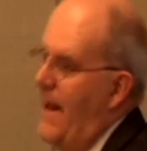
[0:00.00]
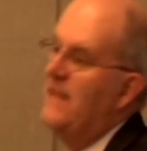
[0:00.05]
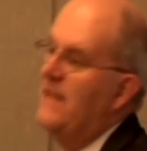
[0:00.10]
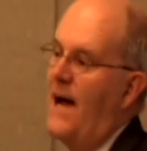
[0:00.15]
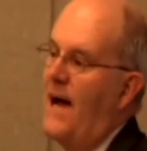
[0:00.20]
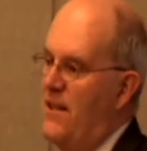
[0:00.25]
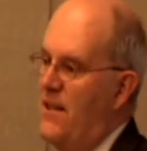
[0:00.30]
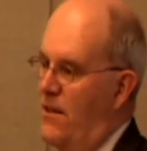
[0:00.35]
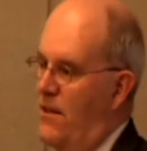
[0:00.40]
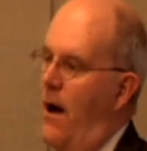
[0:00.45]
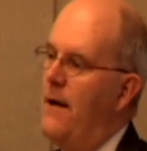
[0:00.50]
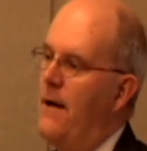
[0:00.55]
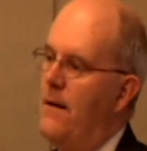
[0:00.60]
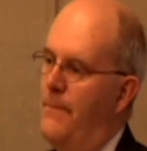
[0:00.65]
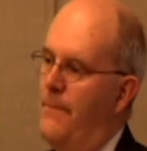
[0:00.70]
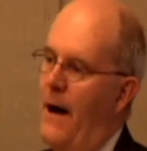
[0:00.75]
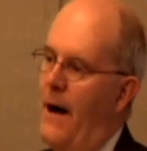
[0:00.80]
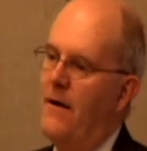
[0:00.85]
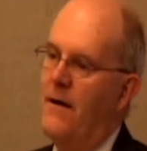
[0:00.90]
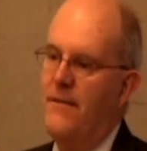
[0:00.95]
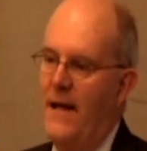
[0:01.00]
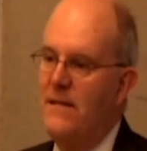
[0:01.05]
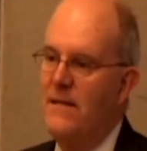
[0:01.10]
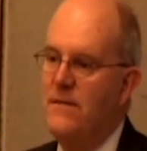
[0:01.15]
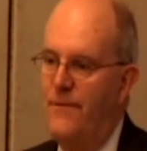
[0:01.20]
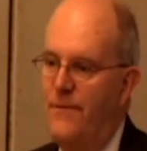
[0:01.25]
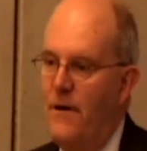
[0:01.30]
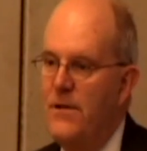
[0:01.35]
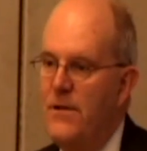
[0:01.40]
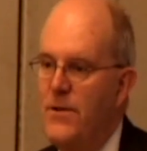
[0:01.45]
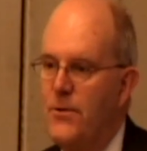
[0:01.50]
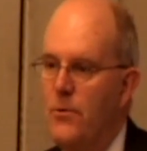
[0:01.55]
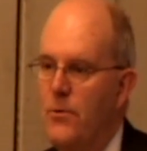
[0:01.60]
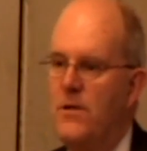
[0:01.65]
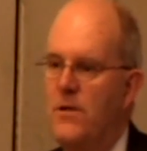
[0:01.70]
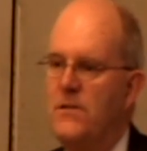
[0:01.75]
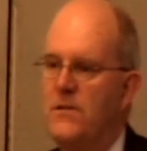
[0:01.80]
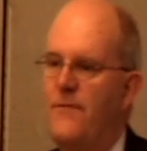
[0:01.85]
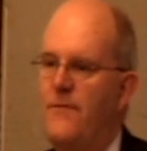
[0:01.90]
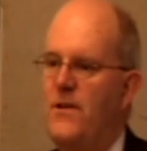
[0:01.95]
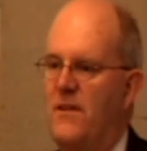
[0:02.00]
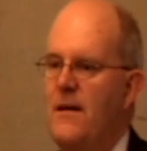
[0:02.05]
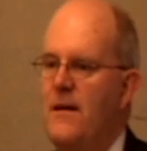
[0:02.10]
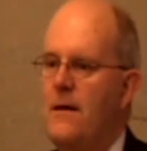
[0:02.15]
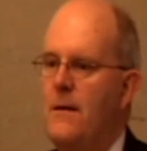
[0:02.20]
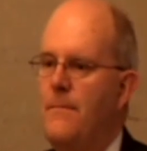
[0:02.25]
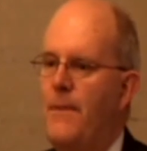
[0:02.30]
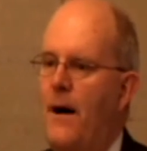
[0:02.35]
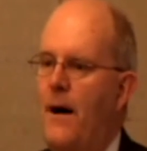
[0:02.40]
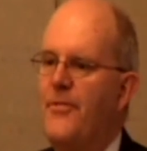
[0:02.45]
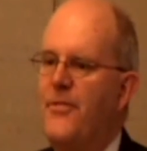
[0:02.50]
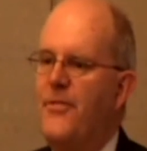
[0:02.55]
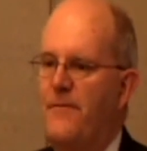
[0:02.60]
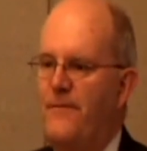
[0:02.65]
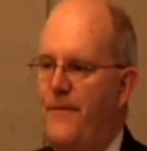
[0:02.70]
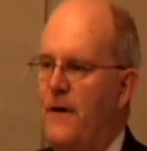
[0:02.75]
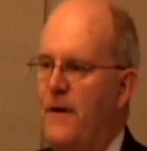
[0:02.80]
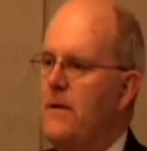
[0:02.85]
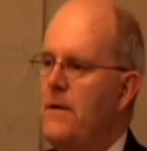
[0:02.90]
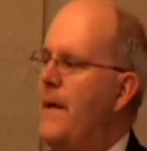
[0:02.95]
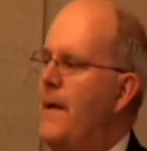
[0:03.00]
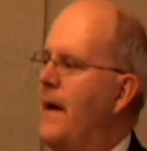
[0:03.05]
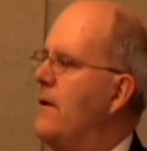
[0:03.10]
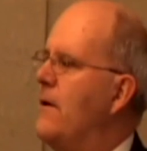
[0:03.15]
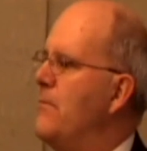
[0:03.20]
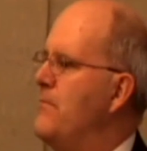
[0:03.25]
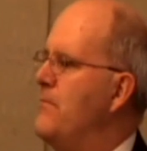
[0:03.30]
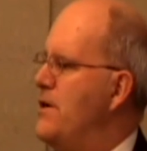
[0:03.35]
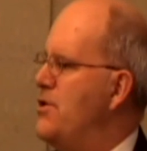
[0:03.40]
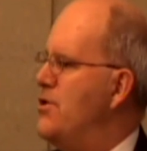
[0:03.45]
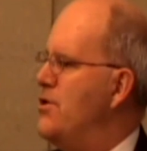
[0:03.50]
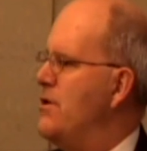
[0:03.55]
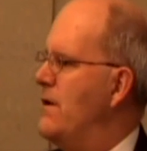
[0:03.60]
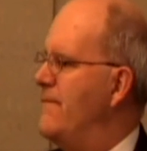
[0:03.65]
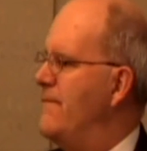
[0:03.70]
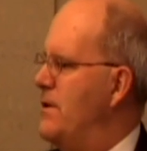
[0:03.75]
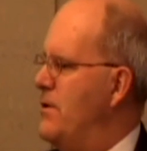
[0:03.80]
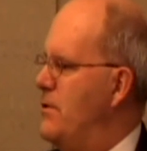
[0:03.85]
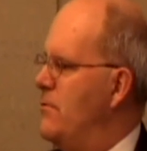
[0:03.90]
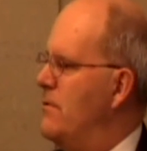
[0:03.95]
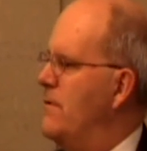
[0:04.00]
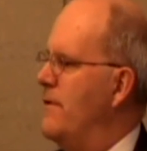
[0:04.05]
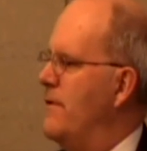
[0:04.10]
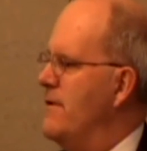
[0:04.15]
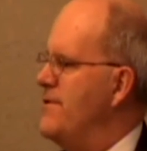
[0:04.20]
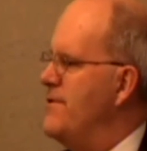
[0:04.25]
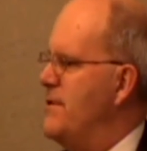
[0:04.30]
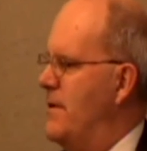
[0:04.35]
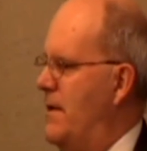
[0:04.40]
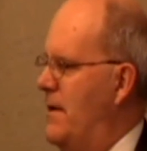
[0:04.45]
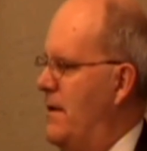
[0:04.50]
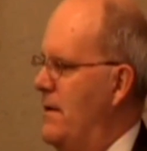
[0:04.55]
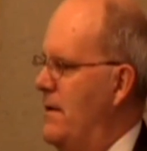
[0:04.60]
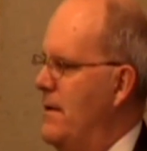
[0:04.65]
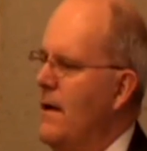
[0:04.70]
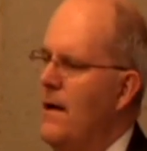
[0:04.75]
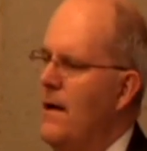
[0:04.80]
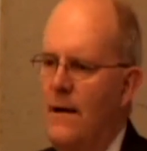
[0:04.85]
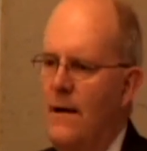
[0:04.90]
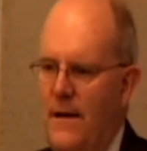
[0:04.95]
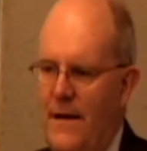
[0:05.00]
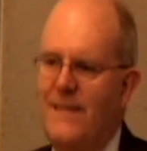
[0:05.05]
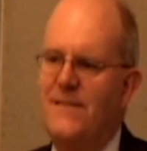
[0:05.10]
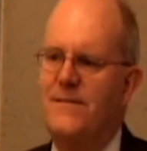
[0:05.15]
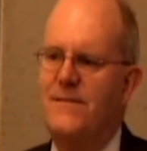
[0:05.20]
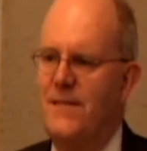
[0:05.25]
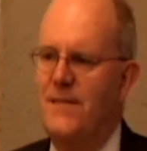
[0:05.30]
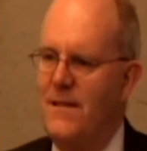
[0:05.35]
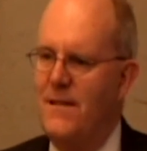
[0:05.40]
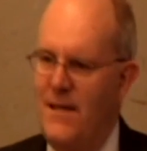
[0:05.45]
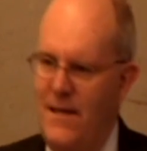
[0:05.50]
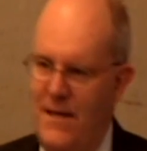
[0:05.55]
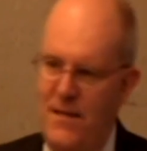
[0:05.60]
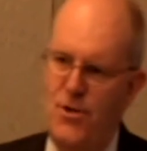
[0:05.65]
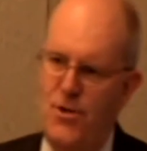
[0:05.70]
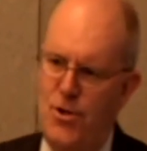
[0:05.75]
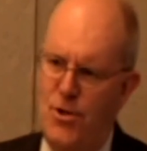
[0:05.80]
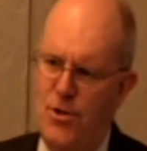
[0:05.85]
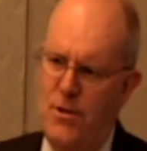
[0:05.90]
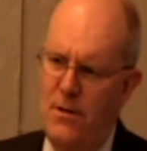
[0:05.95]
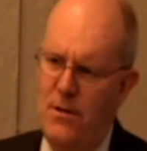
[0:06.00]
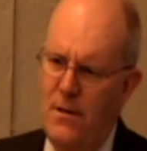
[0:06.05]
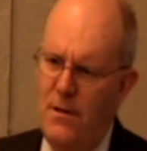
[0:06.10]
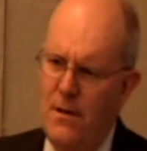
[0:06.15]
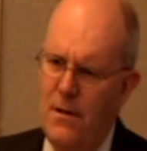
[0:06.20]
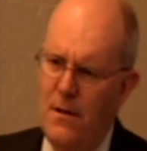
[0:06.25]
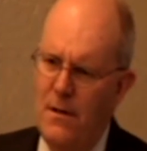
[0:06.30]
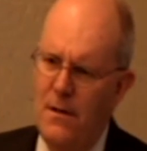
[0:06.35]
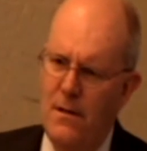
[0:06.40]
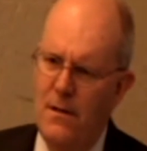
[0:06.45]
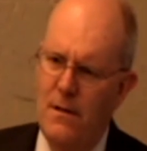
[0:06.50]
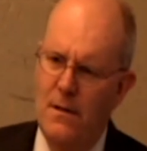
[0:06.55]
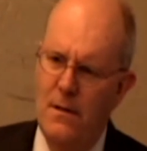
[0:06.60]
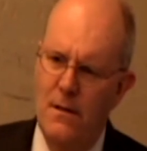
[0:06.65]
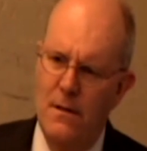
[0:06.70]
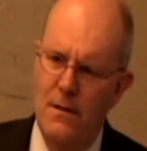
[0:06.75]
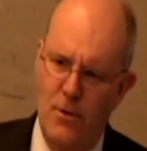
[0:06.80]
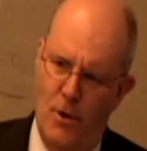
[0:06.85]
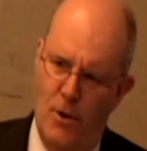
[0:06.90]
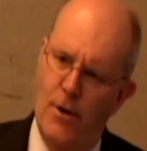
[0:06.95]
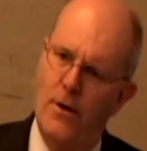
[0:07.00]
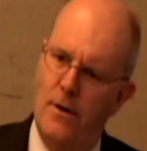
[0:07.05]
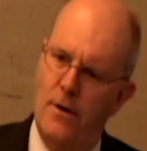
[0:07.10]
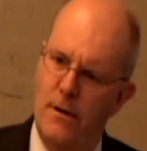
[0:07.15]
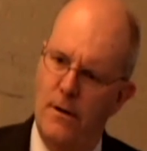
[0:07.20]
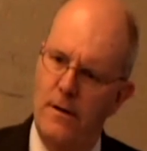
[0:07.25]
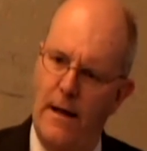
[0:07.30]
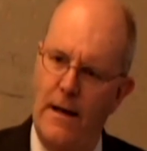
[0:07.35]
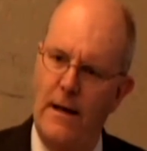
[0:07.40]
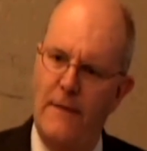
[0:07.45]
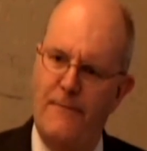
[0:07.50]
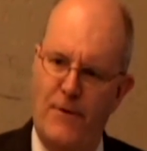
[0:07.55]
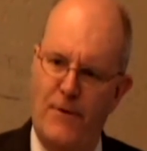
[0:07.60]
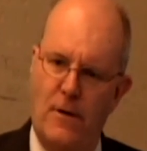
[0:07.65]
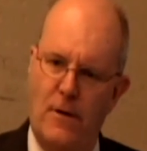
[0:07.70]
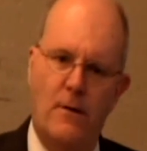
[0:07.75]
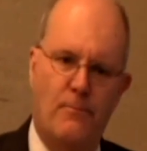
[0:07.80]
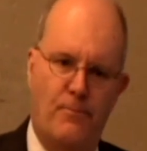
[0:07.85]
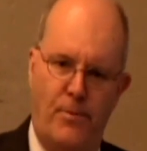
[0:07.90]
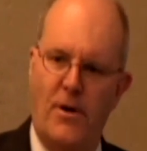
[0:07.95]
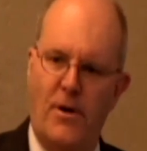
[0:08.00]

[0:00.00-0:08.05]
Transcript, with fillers: as I thought about it, that's very true, because if you think about the fundamental mission of the university, it's to teach, learn, and if you're a